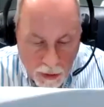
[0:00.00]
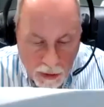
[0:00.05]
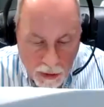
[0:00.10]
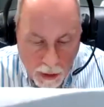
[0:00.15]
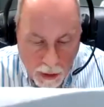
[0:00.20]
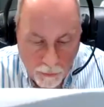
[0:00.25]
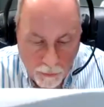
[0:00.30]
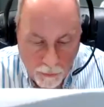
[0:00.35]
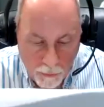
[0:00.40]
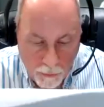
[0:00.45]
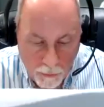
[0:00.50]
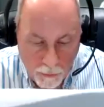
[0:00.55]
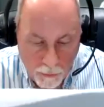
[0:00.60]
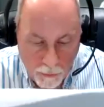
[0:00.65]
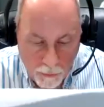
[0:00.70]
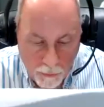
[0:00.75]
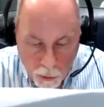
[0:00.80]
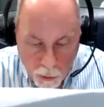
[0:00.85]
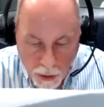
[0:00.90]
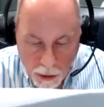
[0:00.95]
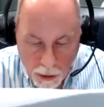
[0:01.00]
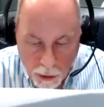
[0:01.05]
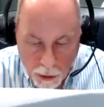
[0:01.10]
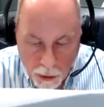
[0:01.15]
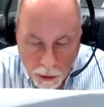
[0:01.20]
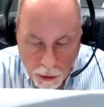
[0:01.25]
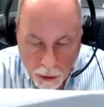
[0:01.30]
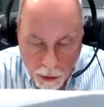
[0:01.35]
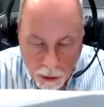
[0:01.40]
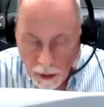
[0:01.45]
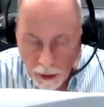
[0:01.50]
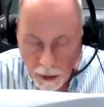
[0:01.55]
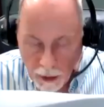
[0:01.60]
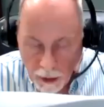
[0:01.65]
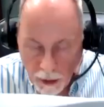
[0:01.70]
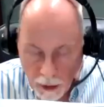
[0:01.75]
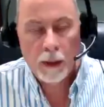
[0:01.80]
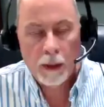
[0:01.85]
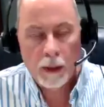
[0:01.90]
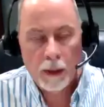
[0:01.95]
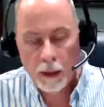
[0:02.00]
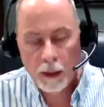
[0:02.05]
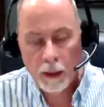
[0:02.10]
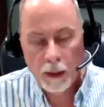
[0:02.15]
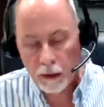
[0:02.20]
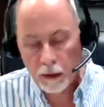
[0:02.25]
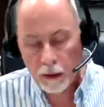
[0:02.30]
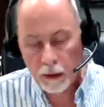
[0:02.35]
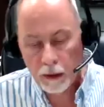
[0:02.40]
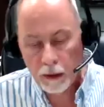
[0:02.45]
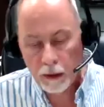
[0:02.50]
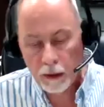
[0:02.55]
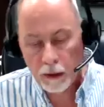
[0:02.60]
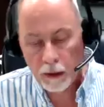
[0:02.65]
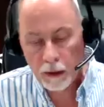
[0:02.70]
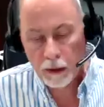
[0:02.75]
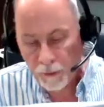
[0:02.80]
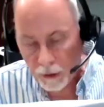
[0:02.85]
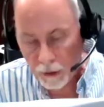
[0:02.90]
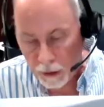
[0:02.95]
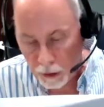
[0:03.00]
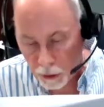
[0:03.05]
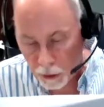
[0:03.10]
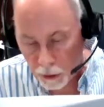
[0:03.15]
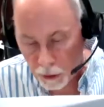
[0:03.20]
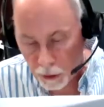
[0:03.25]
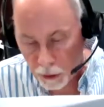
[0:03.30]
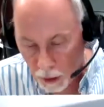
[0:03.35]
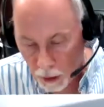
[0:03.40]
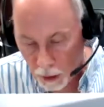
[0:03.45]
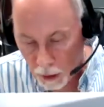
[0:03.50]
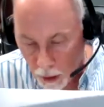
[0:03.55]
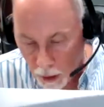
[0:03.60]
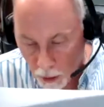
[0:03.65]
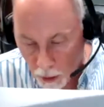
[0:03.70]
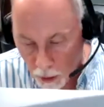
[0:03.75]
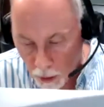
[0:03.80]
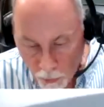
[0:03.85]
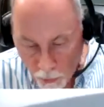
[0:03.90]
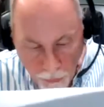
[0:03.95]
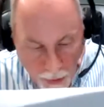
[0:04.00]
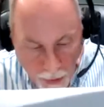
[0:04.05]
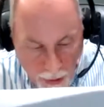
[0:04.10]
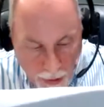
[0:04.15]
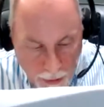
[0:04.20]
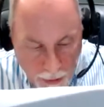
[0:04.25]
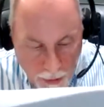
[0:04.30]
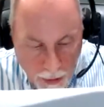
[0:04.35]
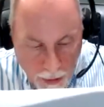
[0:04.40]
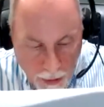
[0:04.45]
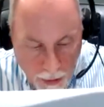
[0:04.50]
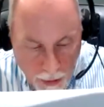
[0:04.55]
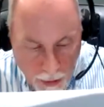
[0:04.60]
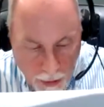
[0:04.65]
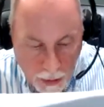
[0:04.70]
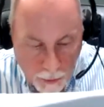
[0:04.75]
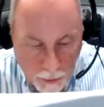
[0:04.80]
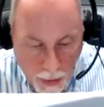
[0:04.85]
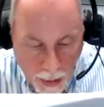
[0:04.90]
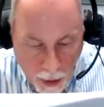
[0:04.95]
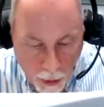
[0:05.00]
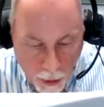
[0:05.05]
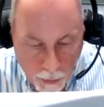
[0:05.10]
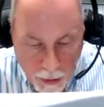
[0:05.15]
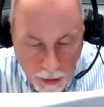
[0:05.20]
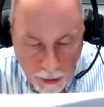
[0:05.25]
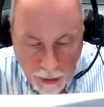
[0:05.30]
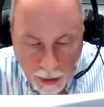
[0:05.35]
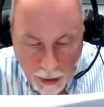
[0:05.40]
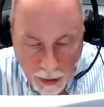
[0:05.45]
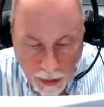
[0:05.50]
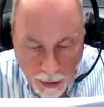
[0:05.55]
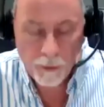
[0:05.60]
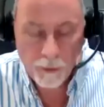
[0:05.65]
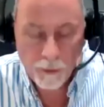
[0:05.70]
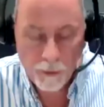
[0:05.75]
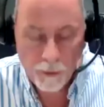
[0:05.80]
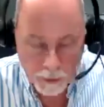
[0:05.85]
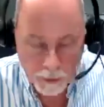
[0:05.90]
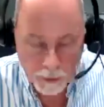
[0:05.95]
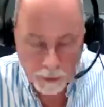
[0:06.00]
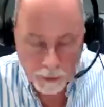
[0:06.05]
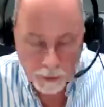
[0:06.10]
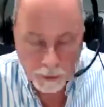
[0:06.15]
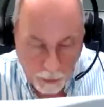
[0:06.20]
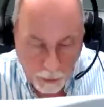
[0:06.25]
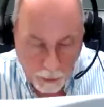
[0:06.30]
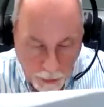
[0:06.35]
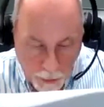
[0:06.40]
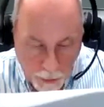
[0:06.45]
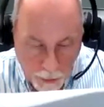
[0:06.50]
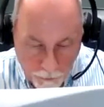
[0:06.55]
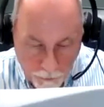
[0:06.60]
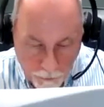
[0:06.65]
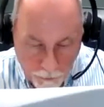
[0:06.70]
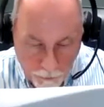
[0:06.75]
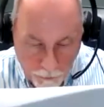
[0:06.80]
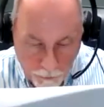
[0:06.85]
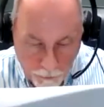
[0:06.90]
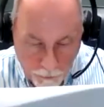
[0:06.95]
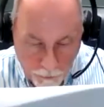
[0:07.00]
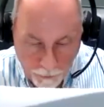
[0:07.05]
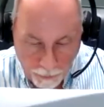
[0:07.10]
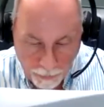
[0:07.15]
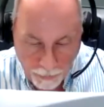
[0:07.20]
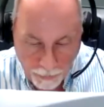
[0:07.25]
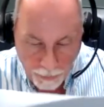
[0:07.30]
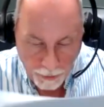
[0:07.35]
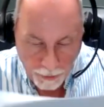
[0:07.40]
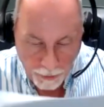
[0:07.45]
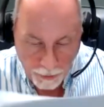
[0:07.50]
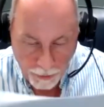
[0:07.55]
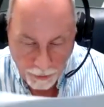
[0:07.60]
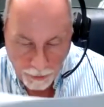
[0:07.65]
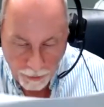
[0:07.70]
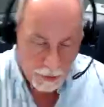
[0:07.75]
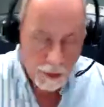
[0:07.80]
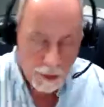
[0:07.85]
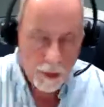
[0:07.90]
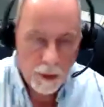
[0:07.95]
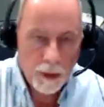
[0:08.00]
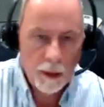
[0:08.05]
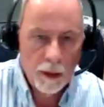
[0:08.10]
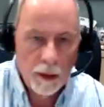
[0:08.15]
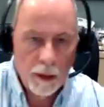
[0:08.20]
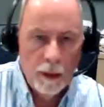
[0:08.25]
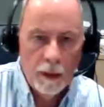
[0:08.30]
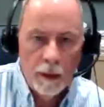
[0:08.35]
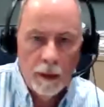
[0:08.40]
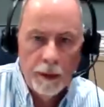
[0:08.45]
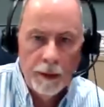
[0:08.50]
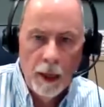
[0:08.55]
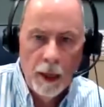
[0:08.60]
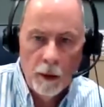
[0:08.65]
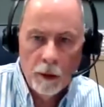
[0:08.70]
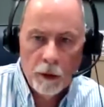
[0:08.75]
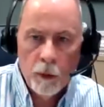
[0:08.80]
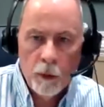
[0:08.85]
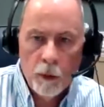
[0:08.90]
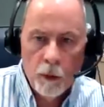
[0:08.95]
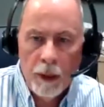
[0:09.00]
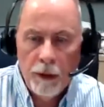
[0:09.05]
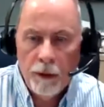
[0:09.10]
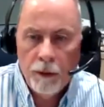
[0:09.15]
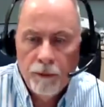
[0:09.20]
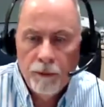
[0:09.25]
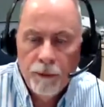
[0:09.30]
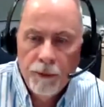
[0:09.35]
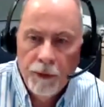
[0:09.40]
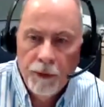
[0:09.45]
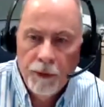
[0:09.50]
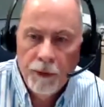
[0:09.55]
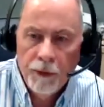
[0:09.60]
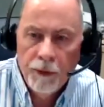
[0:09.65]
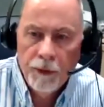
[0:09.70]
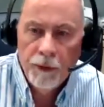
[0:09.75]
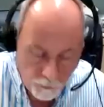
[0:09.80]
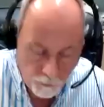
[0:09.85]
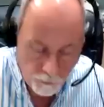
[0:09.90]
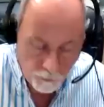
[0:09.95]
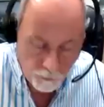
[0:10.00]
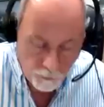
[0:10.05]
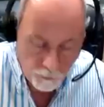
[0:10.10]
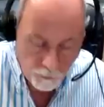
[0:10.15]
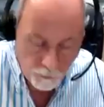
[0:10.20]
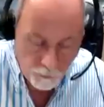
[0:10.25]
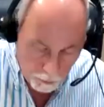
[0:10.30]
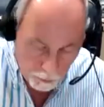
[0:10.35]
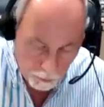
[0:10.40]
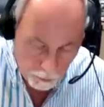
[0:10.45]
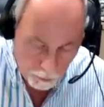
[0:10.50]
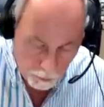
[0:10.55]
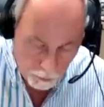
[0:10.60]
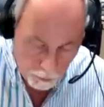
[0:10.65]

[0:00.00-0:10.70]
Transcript: When he had received the drink, Jesus said, It is finished. With that, he bowed his head and gave up his spirit. Now, as we discussed before,